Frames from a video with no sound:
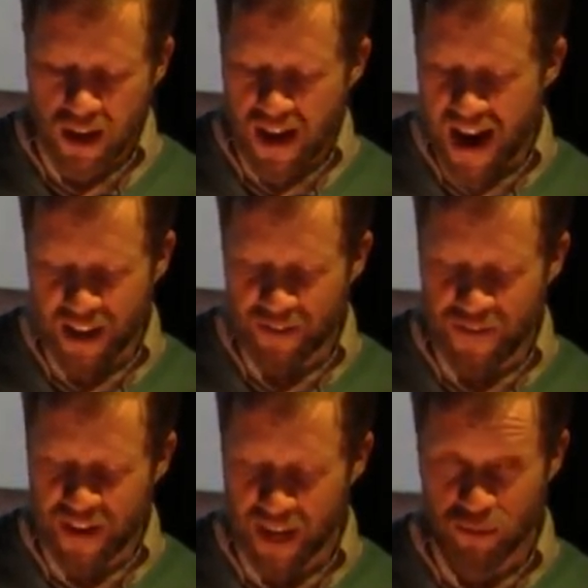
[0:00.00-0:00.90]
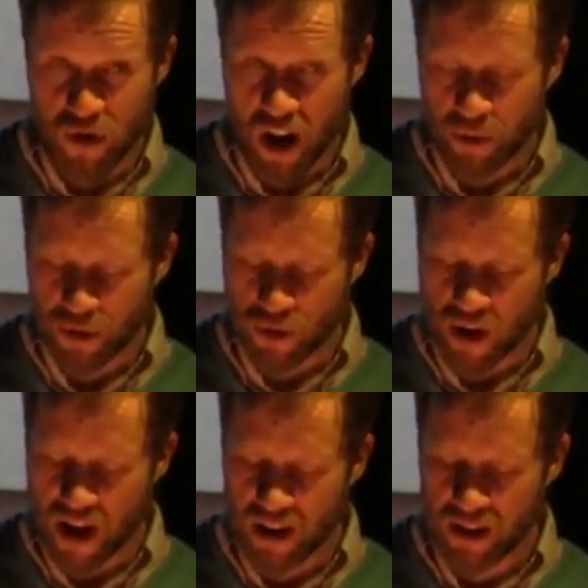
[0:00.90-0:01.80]
I didn't feel like brawling with
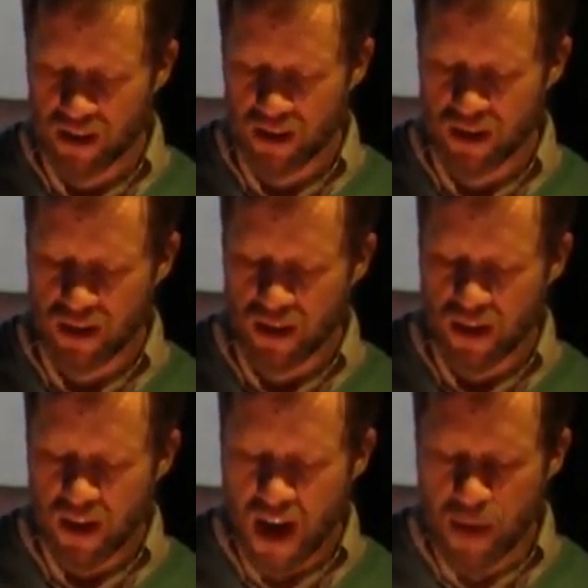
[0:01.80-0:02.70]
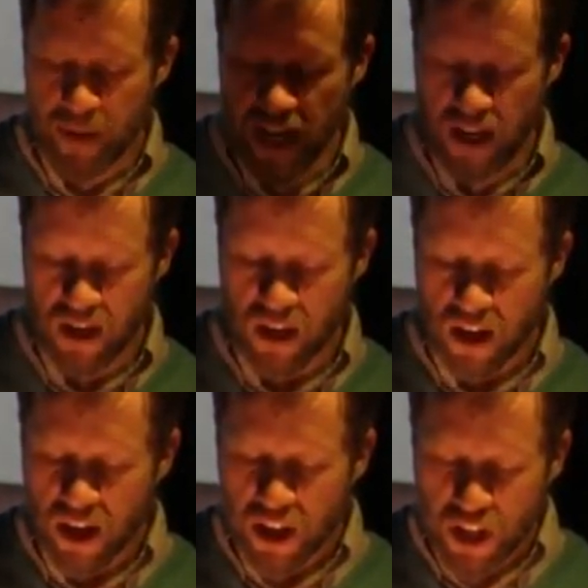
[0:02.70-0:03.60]
Greg. I mean,
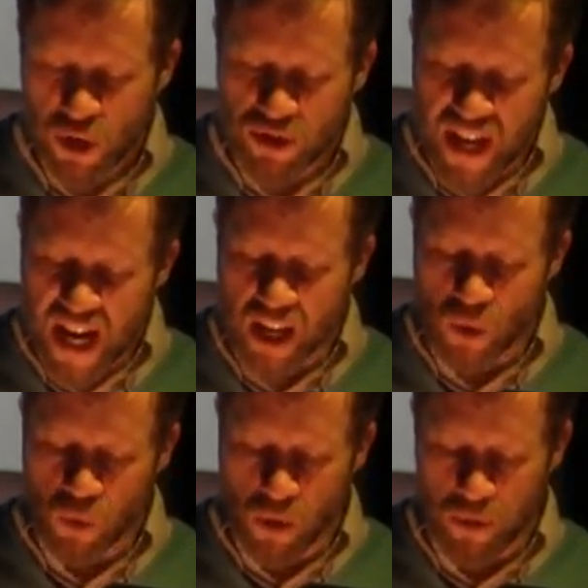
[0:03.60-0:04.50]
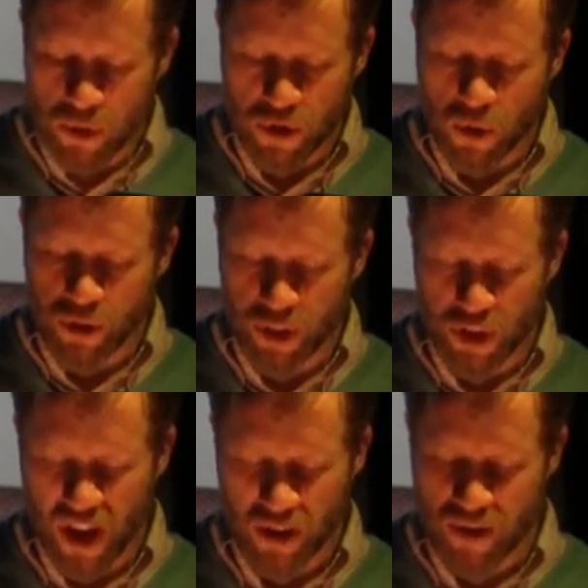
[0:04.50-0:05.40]
you're dating a woman who told you you're
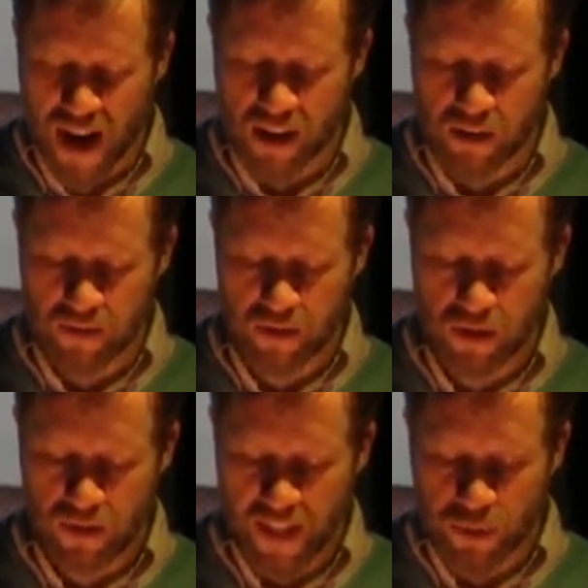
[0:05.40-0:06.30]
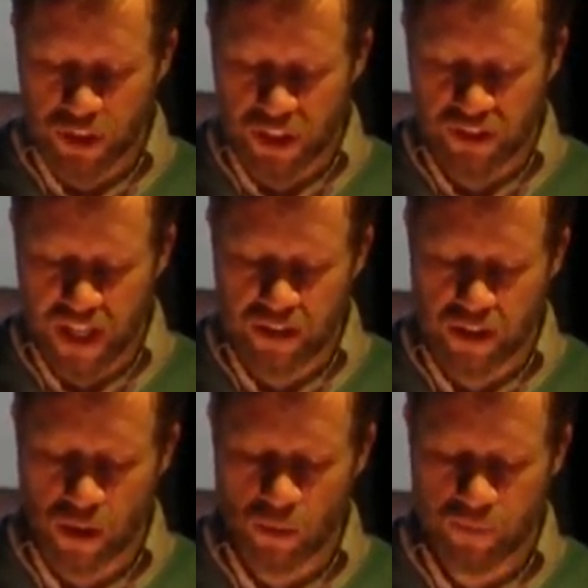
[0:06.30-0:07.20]
not attractive. That's what she said to you.